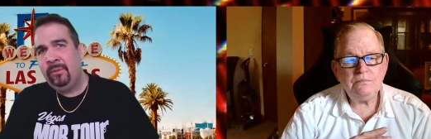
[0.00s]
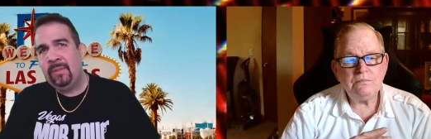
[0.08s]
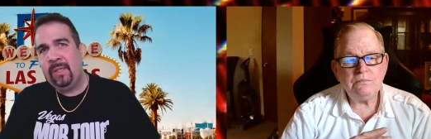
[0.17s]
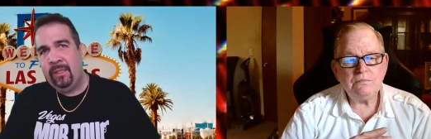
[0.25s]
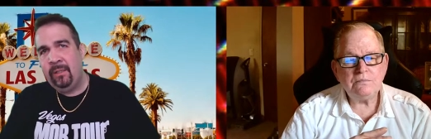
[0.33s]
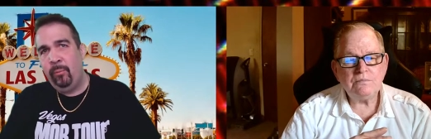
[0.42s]
Speaker 1: It's
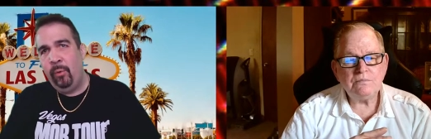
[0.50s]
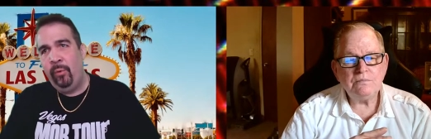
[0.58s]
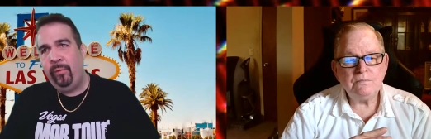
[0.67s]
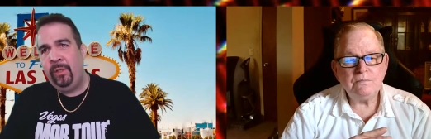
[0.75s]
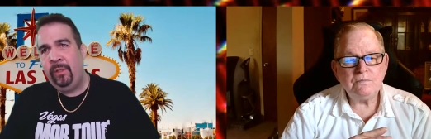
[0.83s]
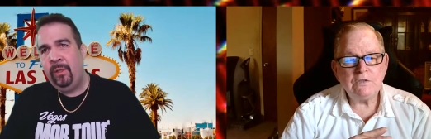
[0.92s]
like in the
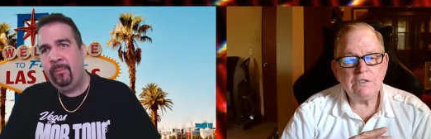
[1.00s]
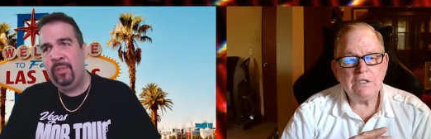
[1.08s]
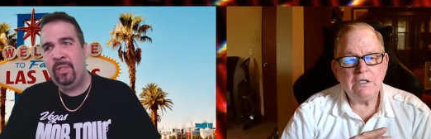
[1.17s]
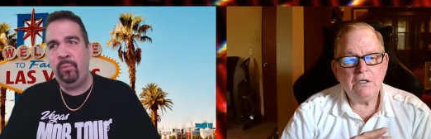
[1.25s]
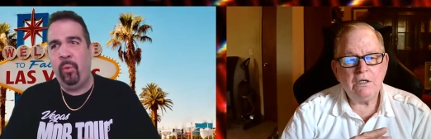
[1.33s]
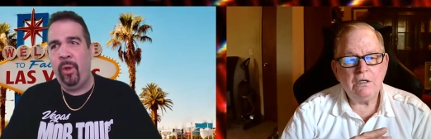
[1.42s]
movie. I'm
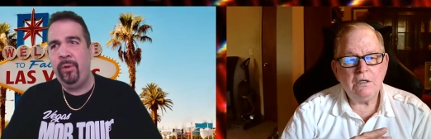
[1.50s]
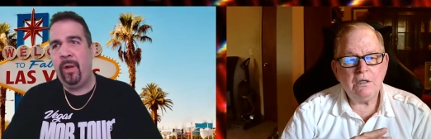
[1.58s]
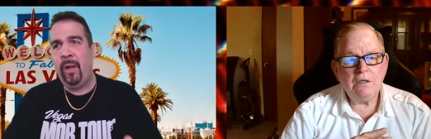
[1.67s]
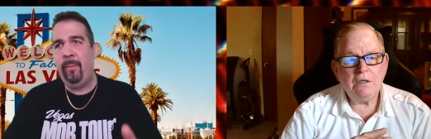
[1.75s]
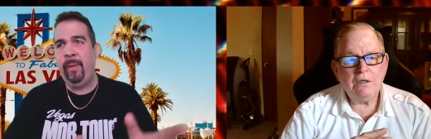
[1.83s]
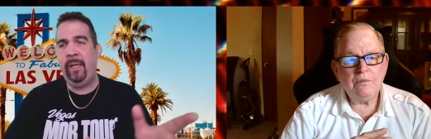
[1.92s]
just wondering.
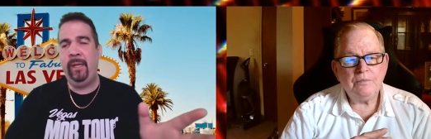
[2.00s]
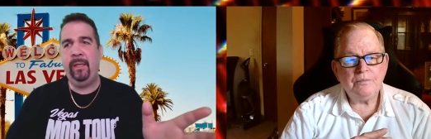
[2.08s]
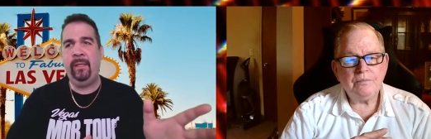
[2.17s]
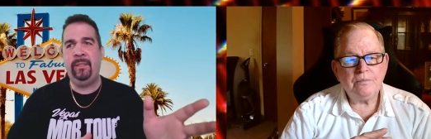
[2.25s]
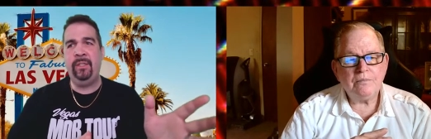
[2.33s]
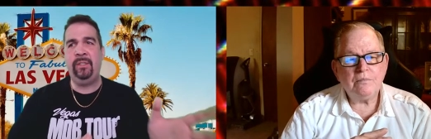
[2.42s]
I mean,
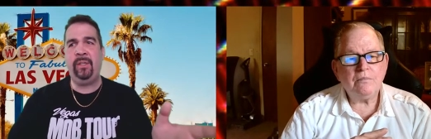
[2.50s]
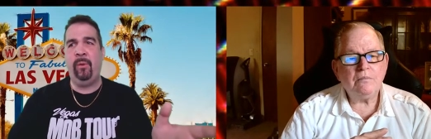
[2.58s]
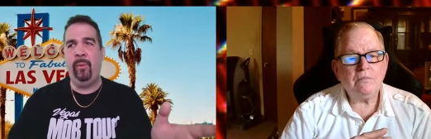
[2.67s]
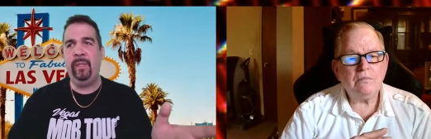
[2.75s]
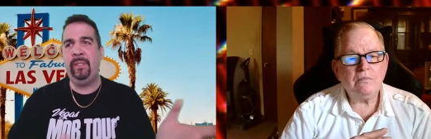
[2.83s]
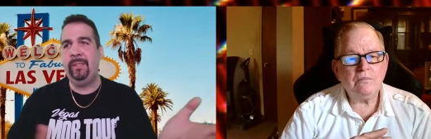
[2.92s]
it's just
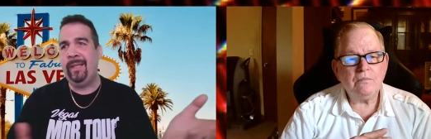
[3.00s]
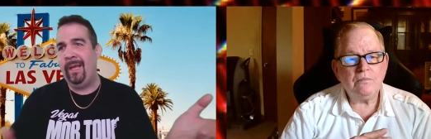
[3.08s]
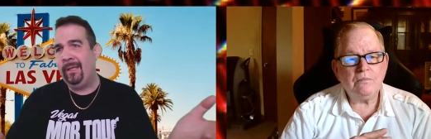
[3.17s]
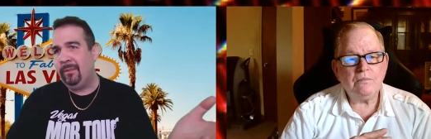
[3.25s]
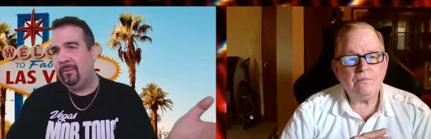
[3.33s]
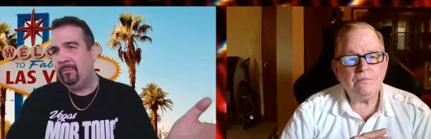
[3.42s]

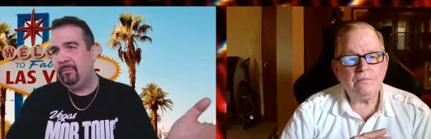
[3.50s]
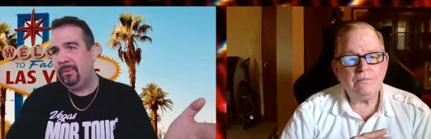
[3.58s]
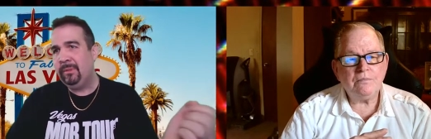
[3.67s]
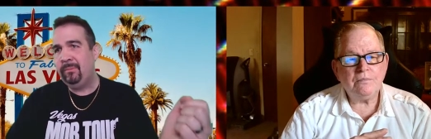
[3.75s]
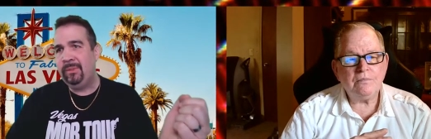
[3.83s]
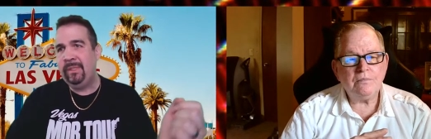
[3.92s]
coincidental.
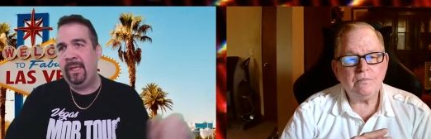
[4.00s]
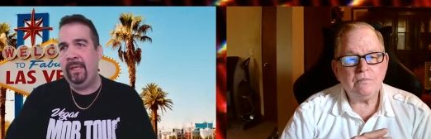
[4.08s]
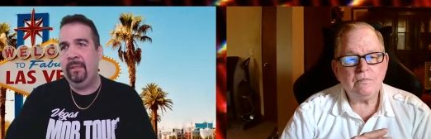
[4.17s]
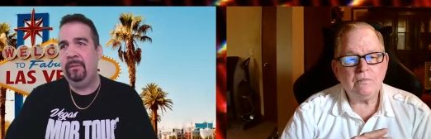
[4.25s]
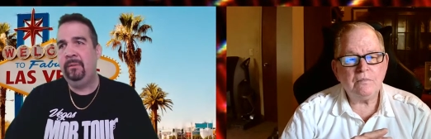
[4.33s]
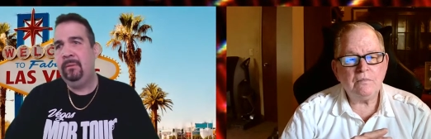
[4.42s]
So I'm
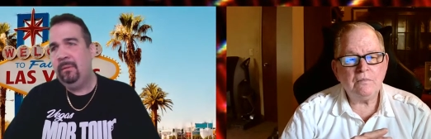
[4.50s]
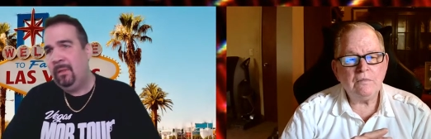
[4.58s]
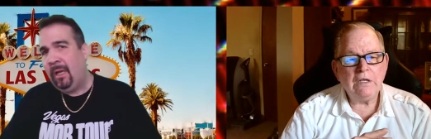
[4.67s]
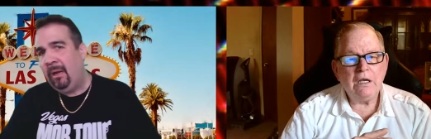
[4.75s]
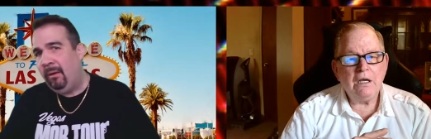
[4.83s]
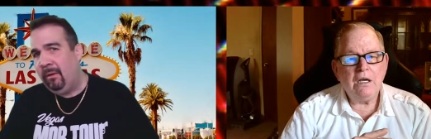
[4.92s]
saying,
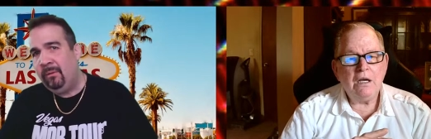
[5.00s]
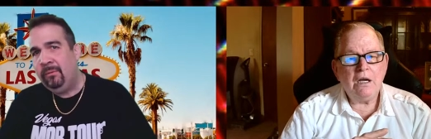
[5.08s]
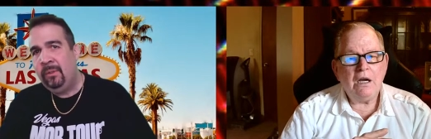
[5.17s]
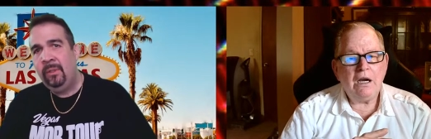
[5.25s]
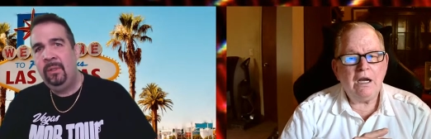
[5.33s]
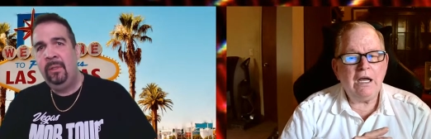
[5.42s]
I don't
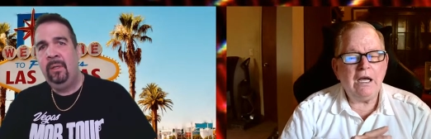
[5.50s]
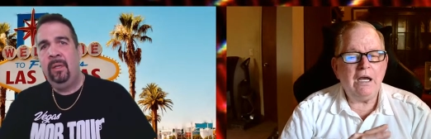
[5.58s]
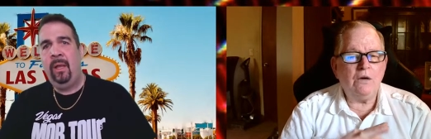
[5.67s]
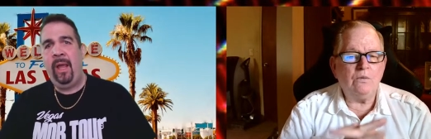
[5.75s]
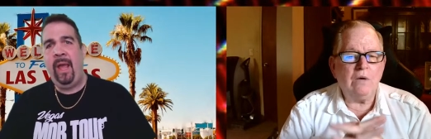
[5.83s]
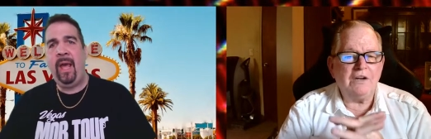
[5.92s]
know.
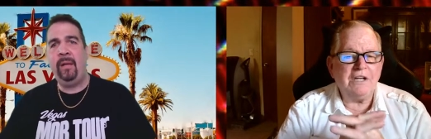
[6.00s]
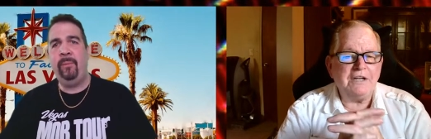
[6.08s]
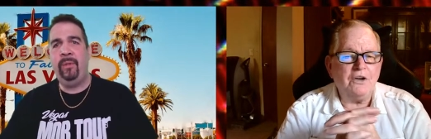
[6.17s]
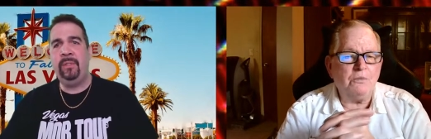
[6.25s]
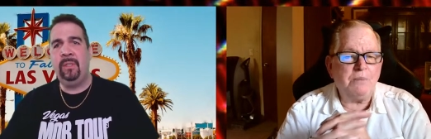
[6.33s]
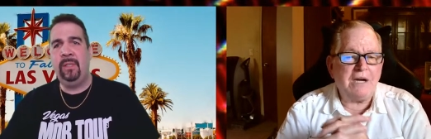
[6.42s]
Speaker 2: Well, Adam, they
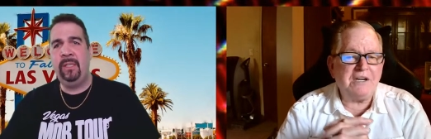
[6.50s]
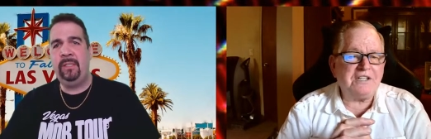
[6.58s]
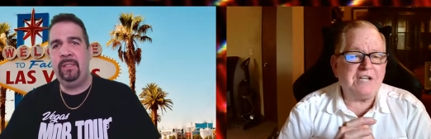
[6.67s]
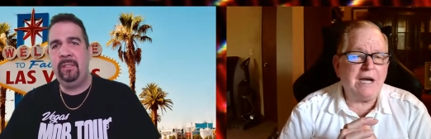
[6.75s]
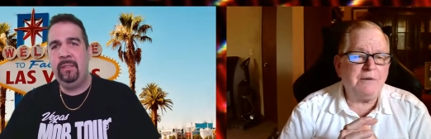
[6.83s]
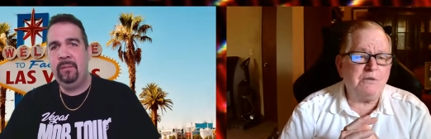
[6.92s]
knew by the
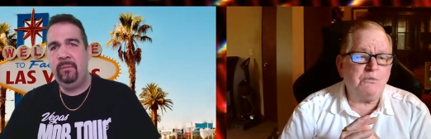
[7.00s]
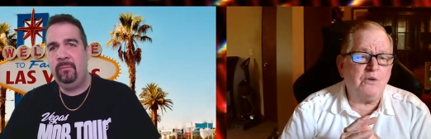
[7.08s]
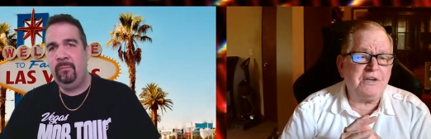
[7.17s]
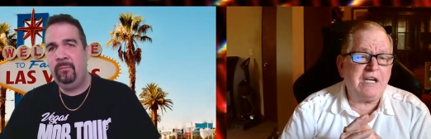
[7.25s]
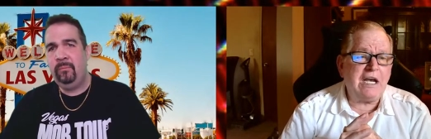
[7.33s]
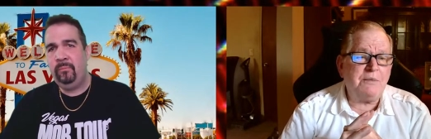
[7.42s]
time the movie
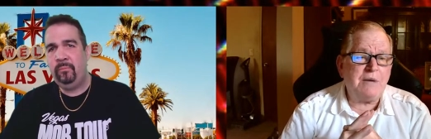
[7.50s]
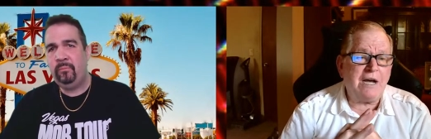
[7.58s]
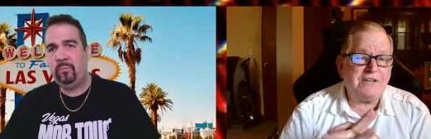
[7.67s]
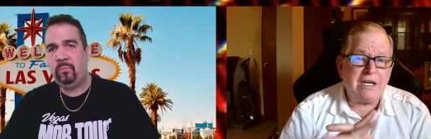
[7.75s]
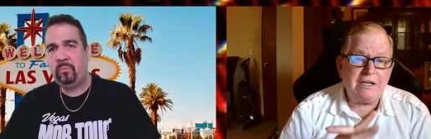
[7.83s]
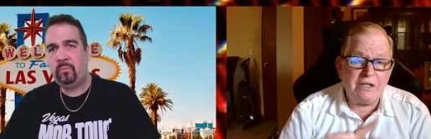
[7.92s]
came out,
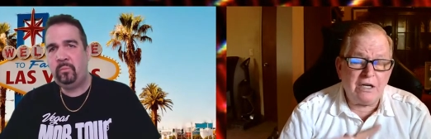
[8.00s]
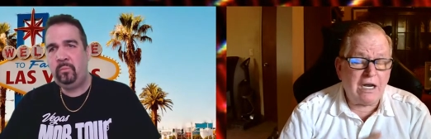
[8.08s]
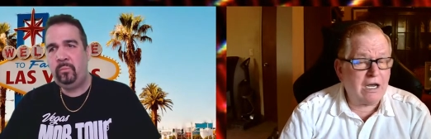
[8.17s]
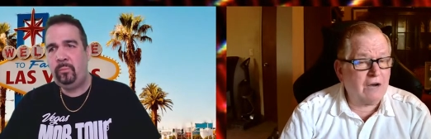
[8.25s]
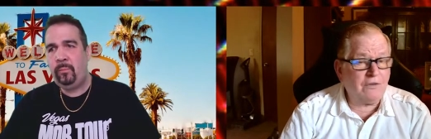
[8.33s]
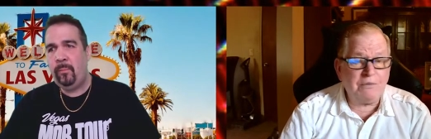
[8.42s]
they
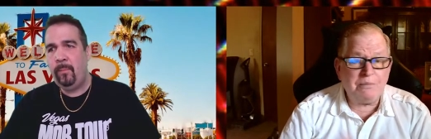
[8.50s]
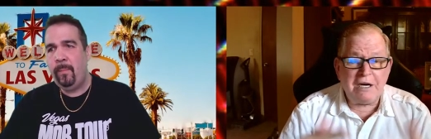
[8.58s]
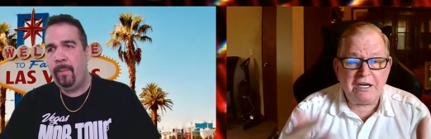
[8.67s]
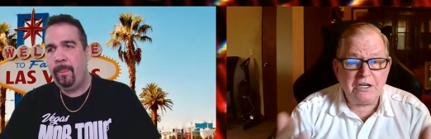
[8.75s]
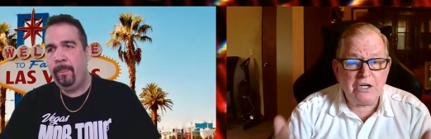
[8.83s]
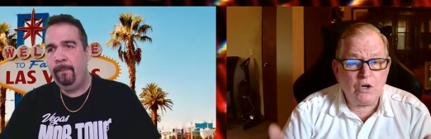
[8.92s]
everybody
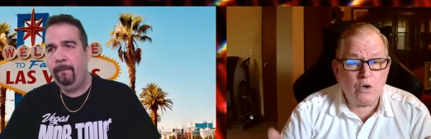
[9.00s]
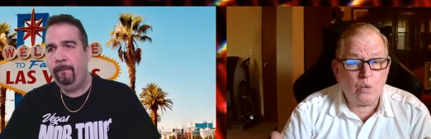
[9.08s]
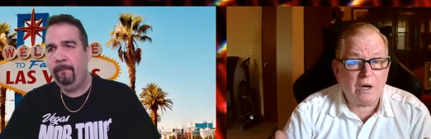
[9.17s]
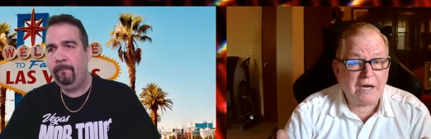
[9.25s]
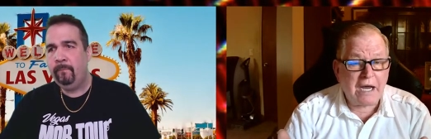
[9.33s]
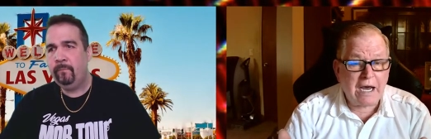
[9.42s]
knew
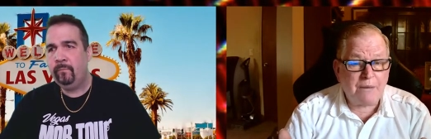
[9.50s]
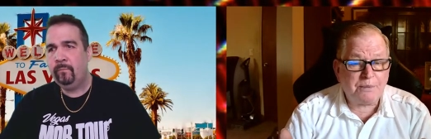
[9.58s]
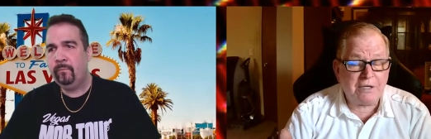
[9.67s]
what happened.